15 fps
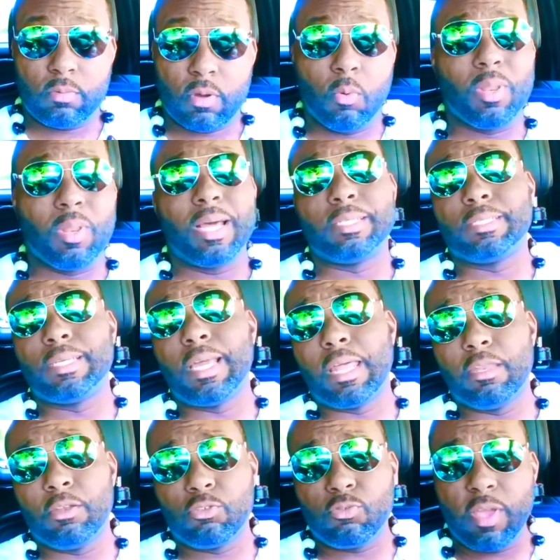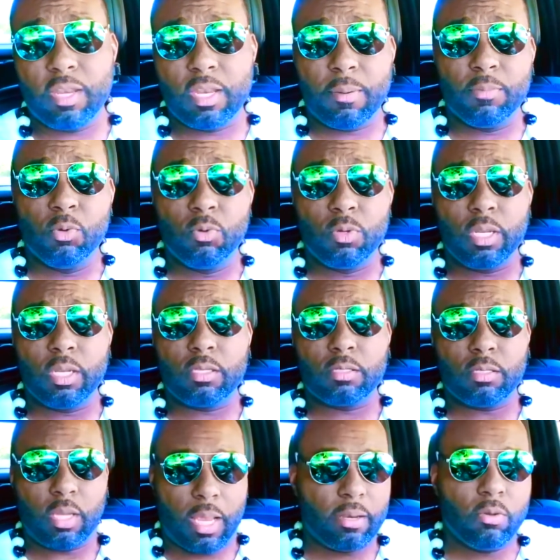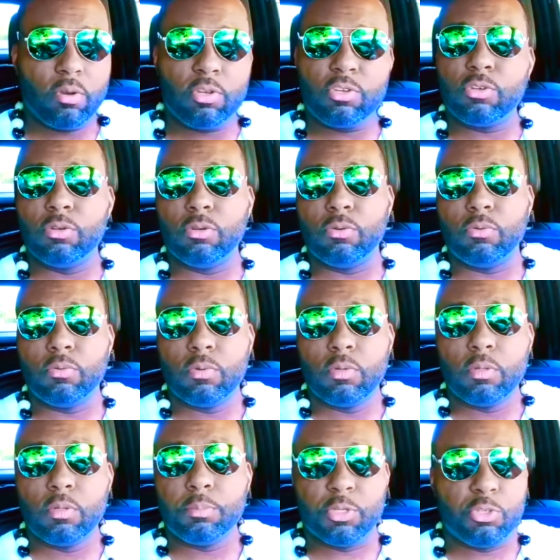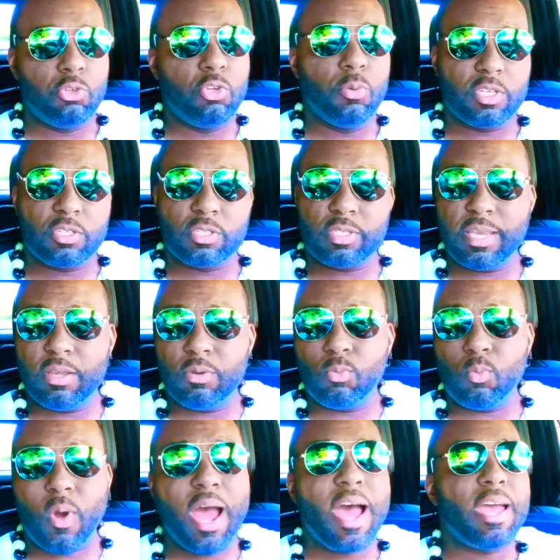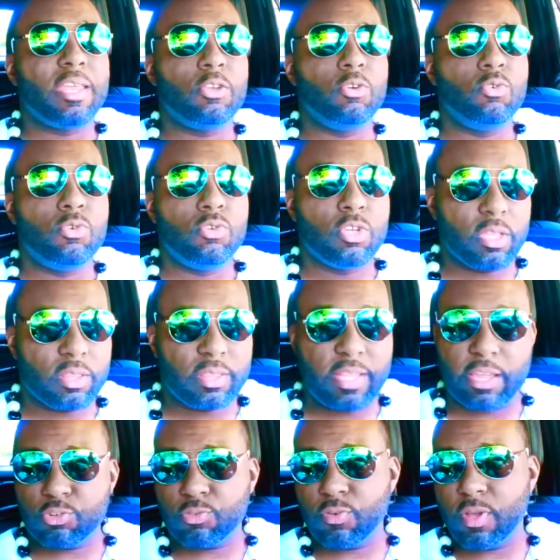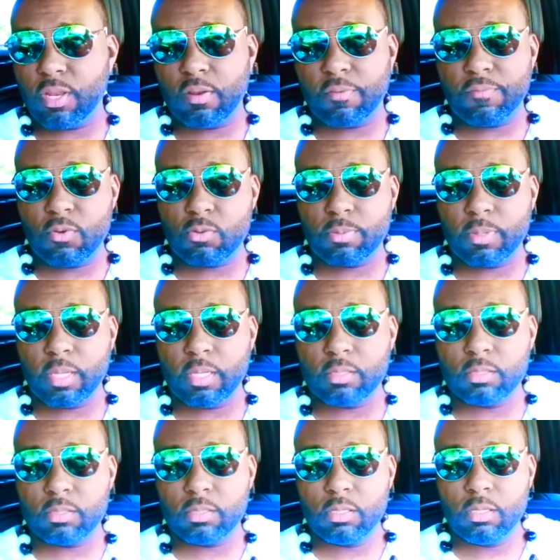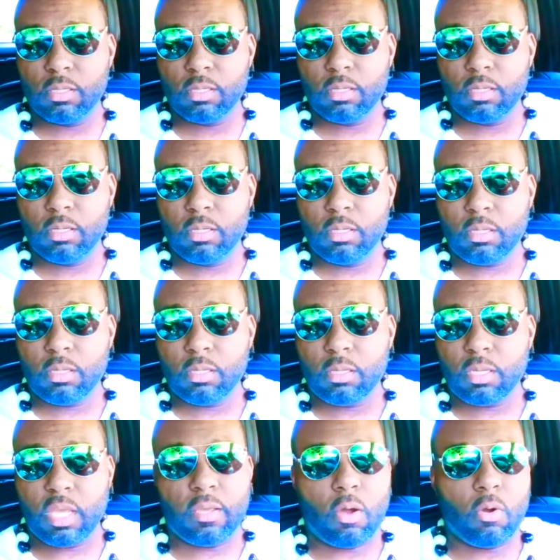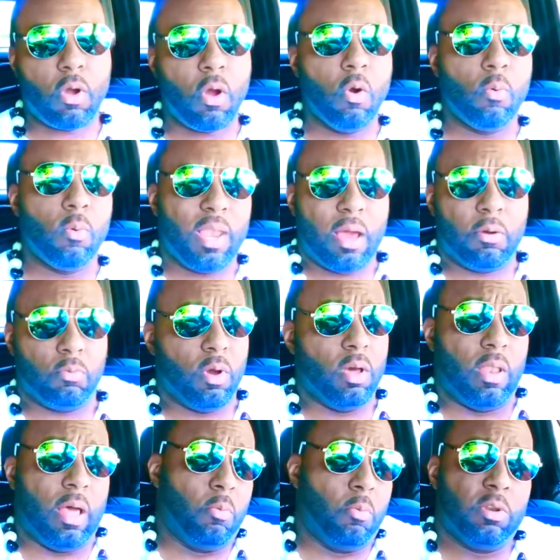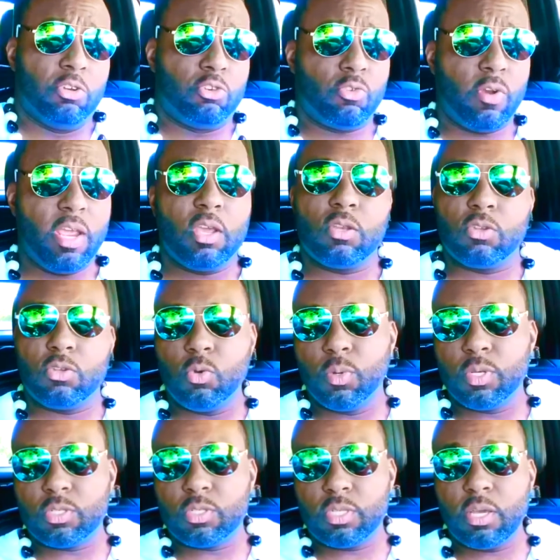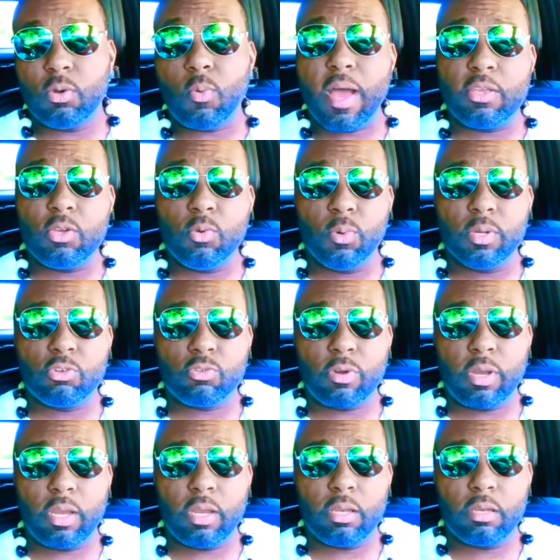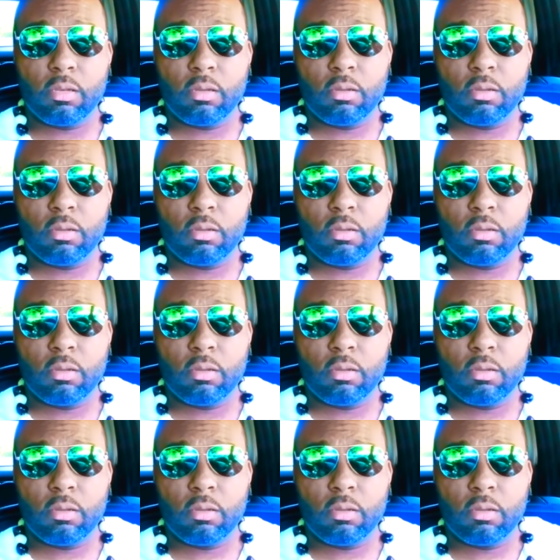Oh, well, I just got into trade and I'm new to this. I know that you're new. But do you understand why you took that trade in the first place? Well, I won the trade. Do you understand why you won the trade?